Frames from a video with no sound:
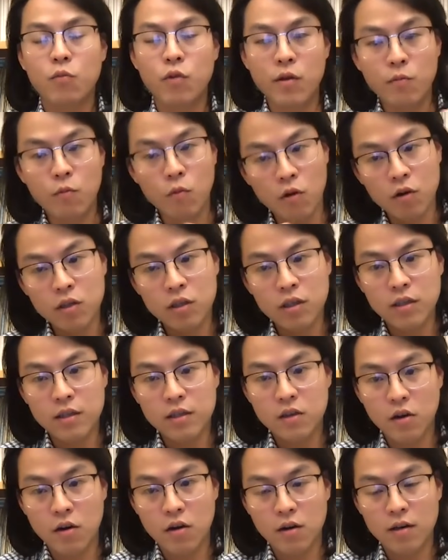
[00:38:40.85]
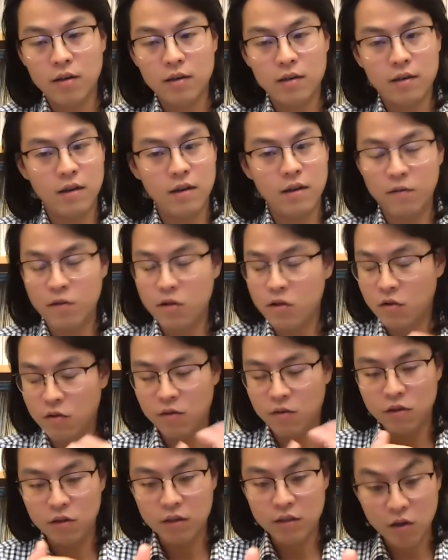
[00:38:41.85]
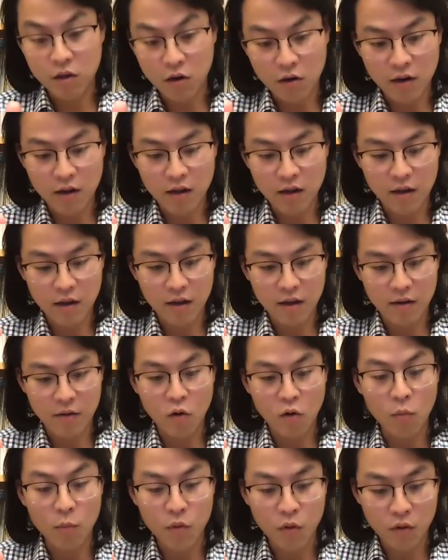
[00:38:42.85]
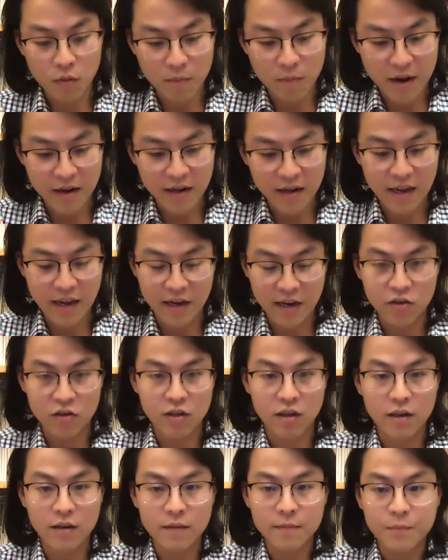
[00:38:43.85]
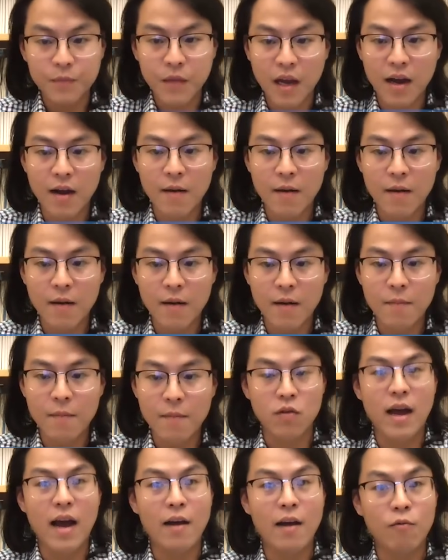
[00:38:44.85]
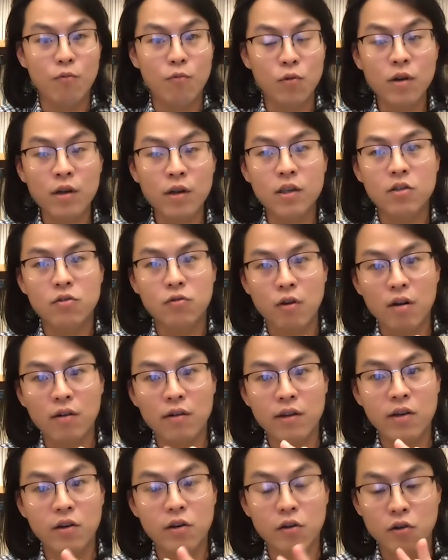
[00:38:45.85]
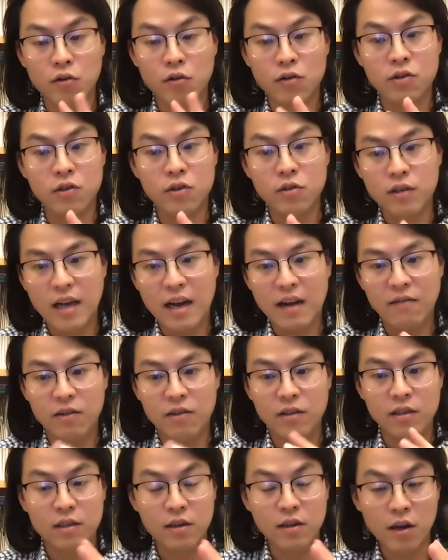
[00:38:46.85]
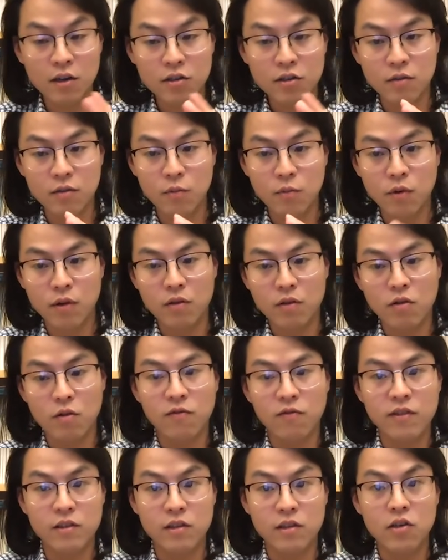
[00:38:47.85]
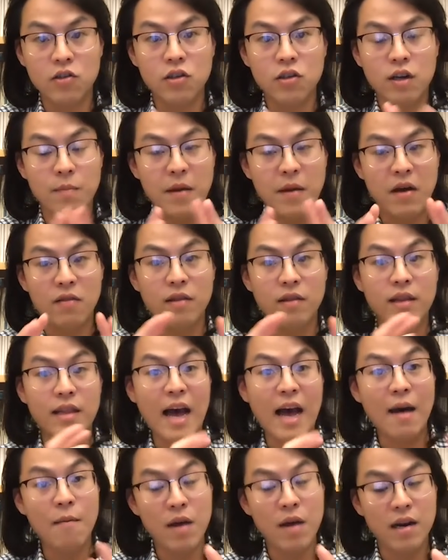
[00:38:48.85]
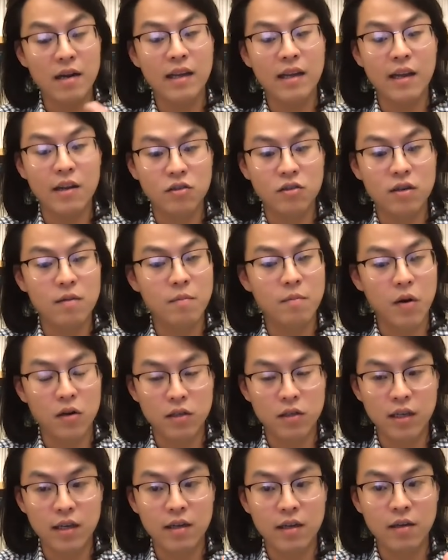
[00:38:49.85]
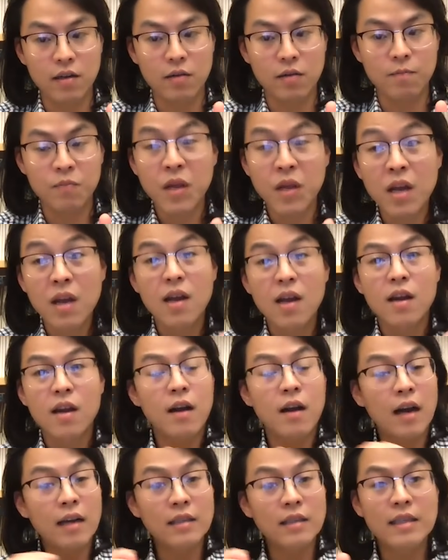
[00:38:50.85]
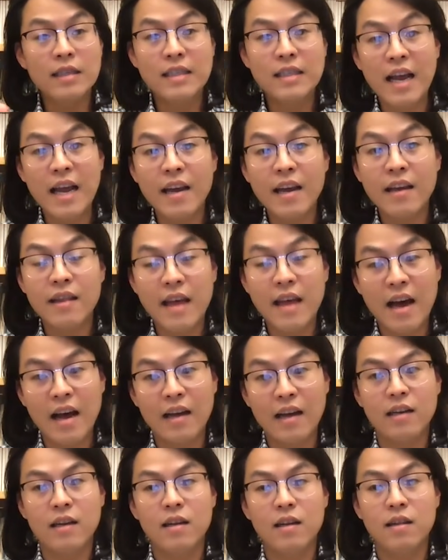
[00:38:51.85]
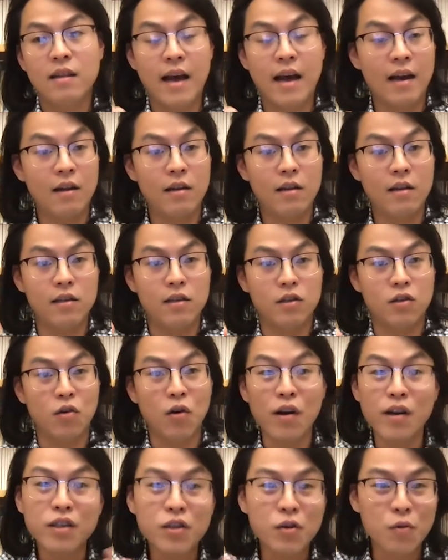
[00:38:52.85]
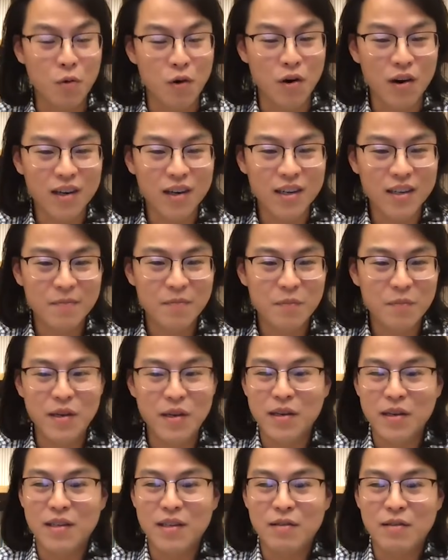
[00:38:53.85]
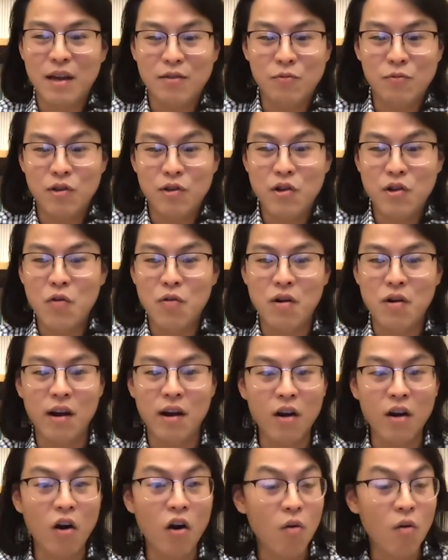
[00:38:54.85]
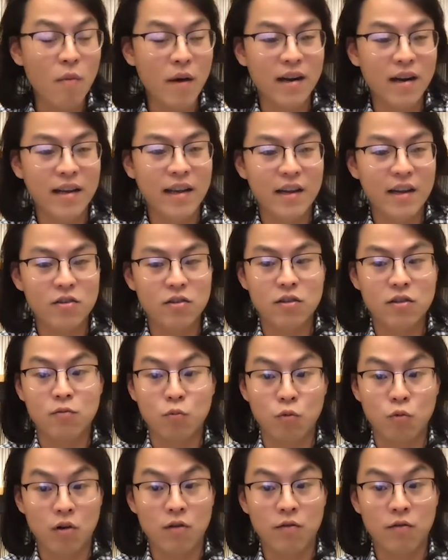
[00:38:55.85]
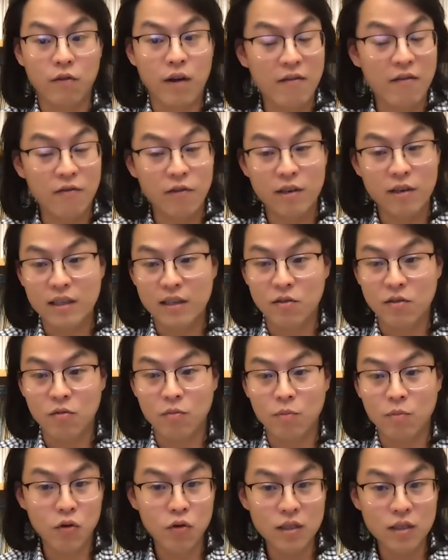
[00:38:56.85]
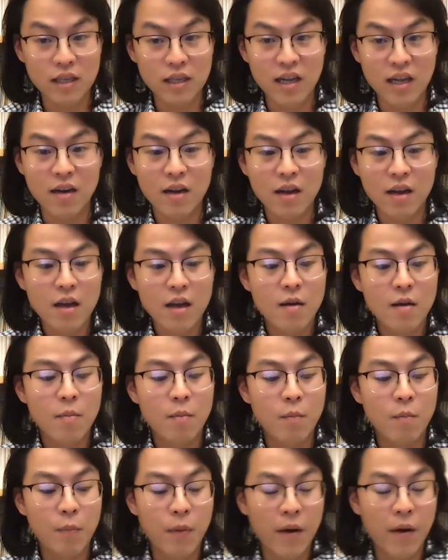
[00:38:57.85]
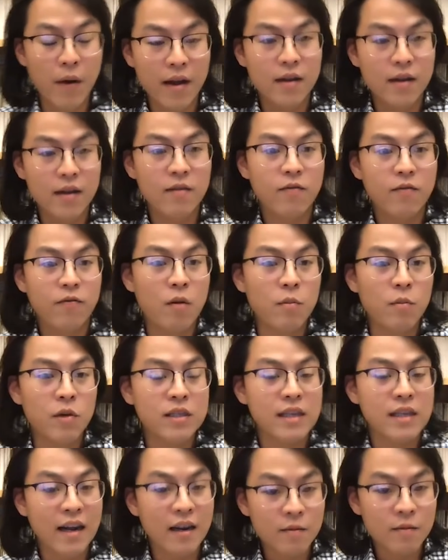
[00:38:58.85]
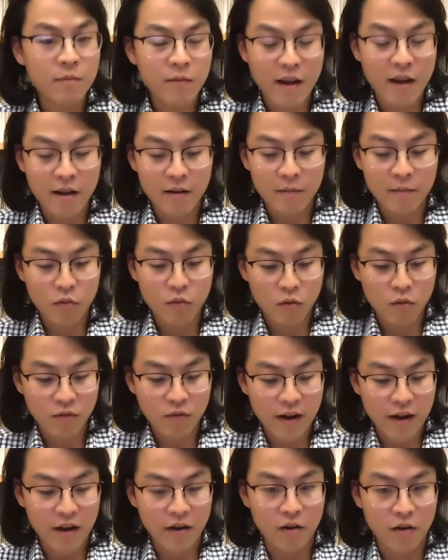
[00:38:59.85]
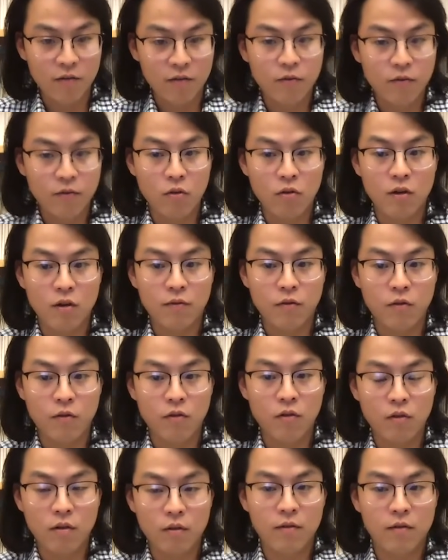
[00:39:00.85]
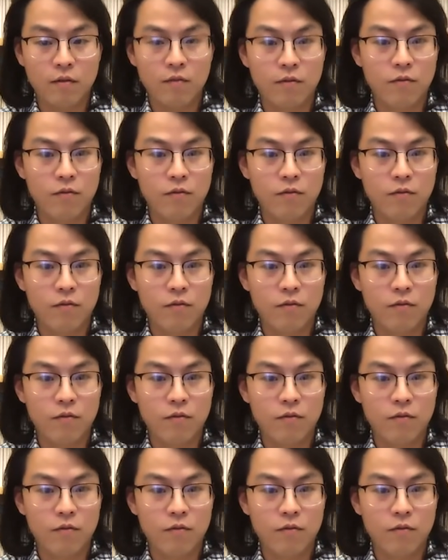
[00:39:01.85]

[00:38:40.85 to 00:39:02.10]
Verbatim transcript: we were to start, uh, you know, to start a, an opioid medication, um, you know, I really strongly encourage you to have a discussion with your physician about that medication in particular. Not to say that that is going to work, because as we know, not all medications work for every single person, but from a side effect profile for, for,